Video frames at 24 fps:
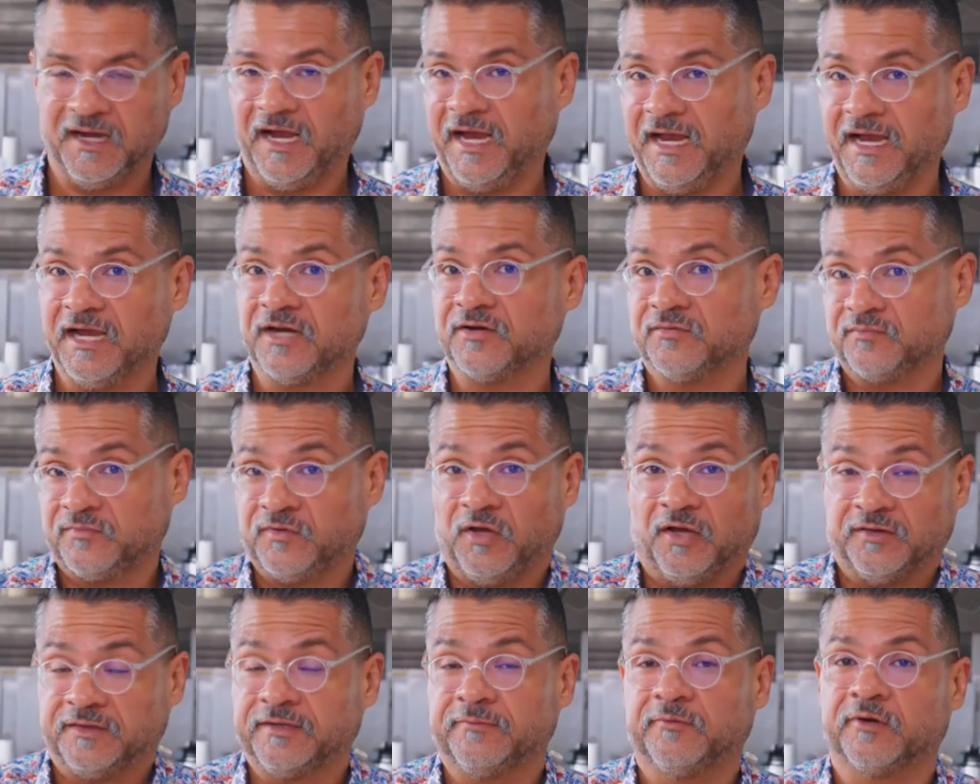I
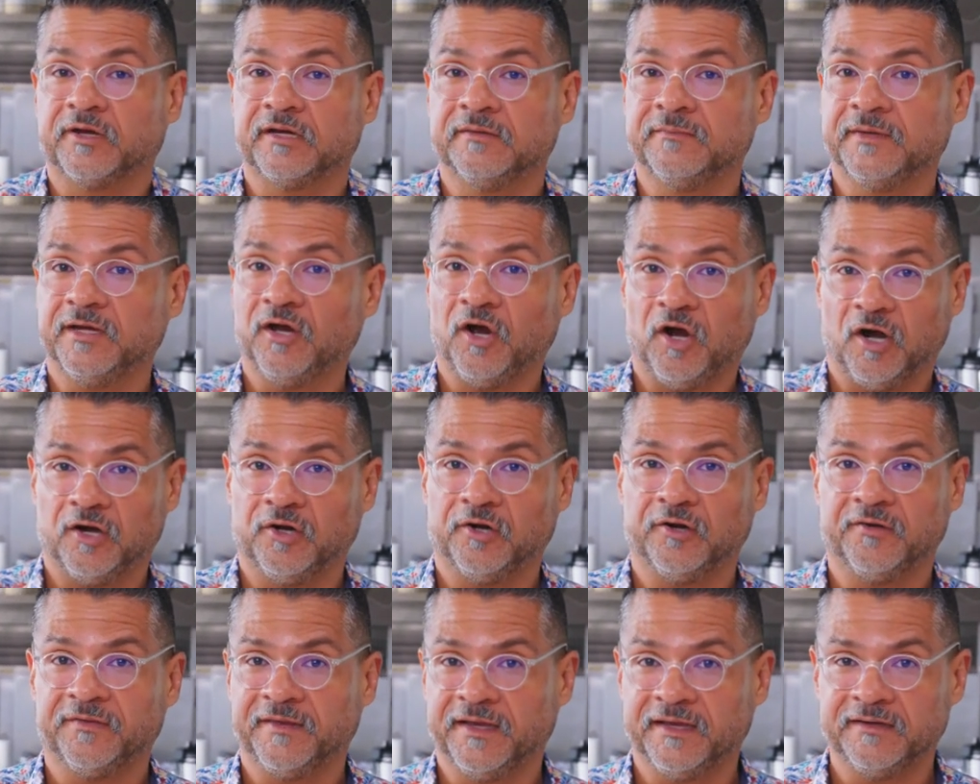thought they were going to be
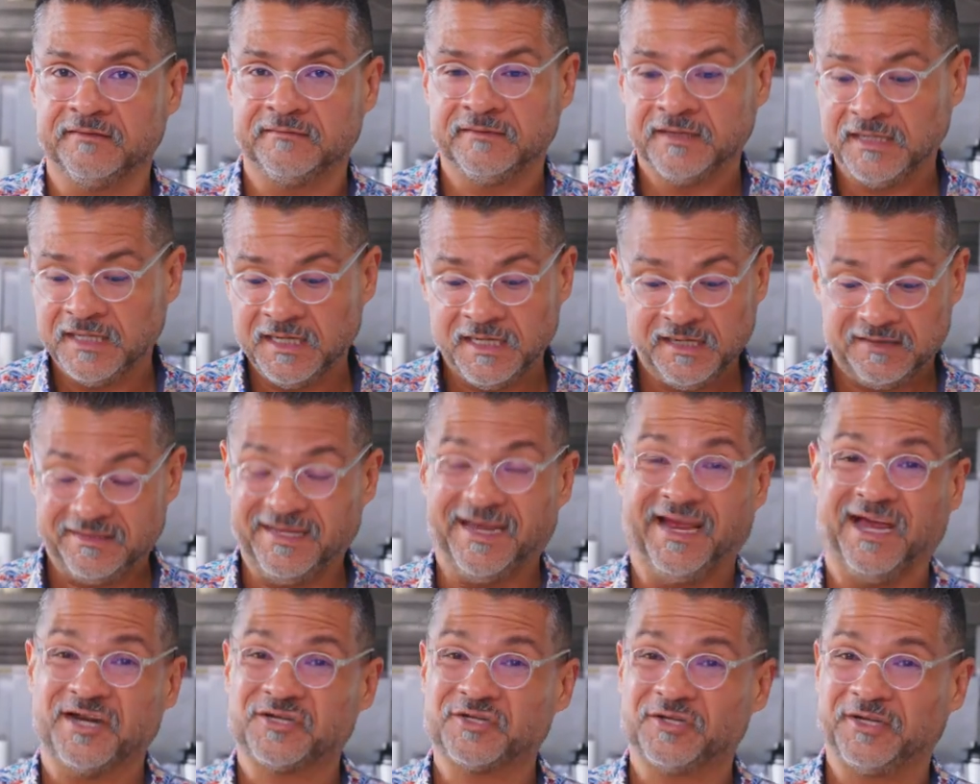harder than
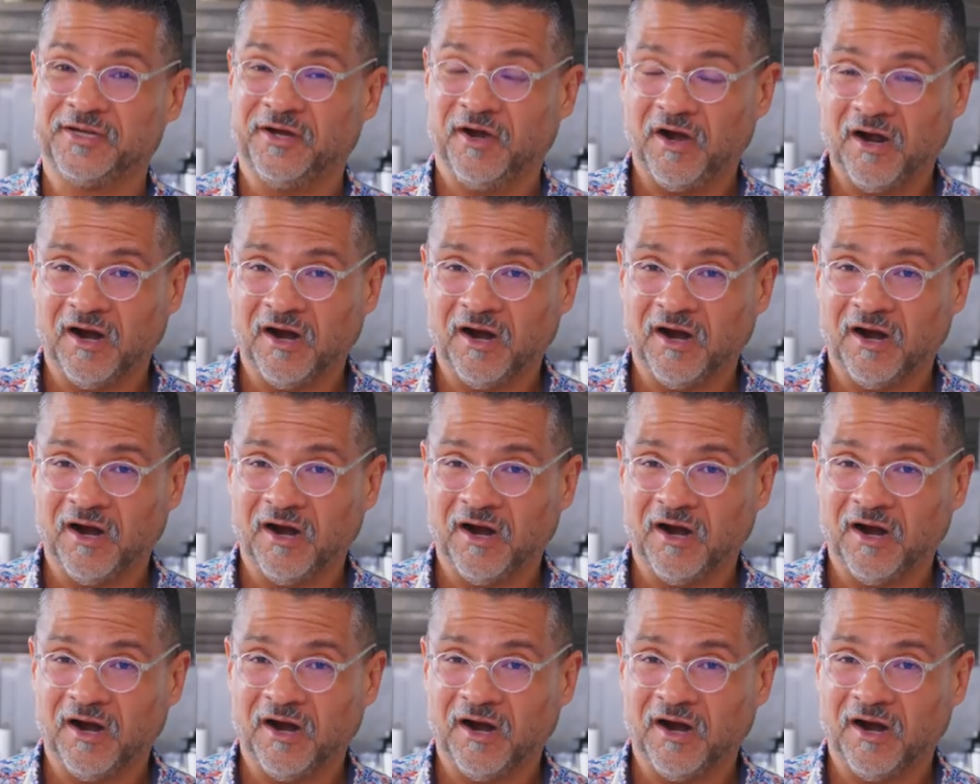they actually